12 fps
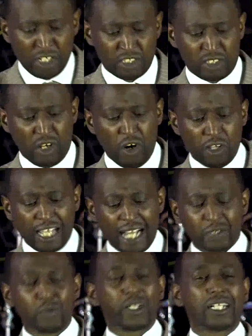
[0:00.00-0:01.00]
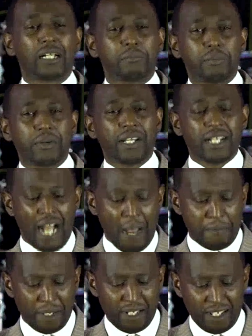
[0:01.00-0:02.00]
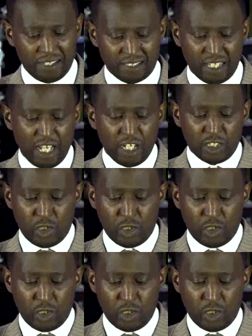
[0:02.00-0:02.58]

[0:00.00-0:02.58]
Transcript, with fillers: so that we can bring happiness